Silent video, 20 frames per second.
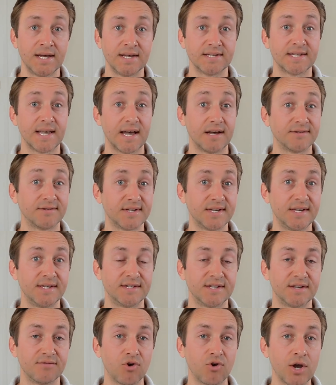Sounds
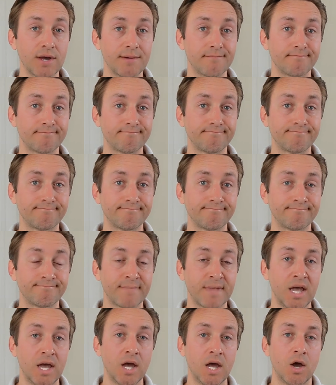easy, right?
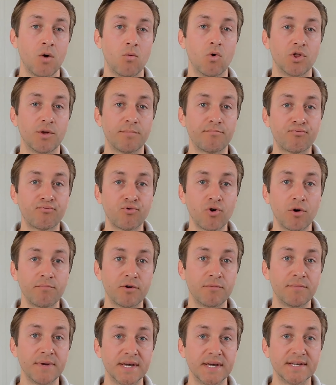Well, the
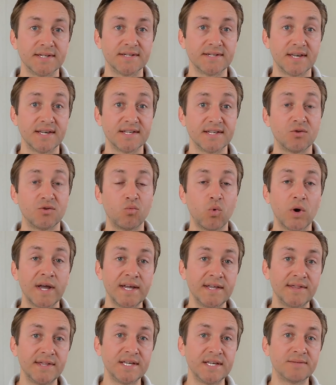problem is the
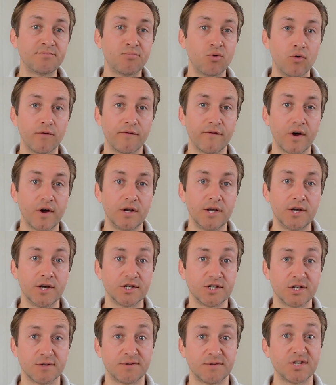way these
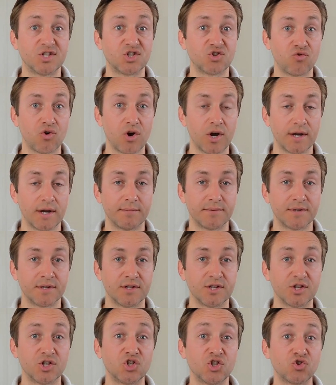portfolios are described,
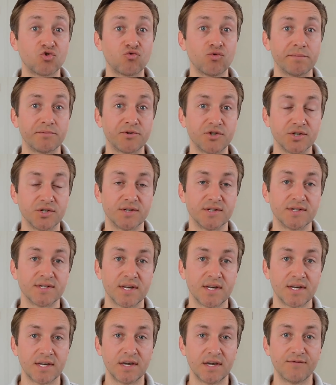the
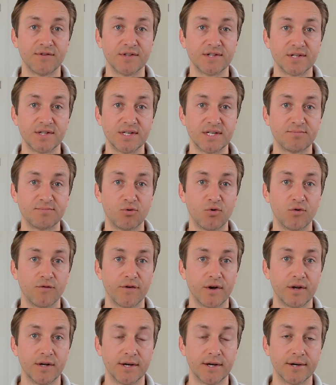descriptions given to these
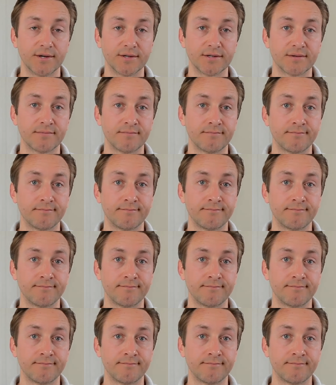portfolios.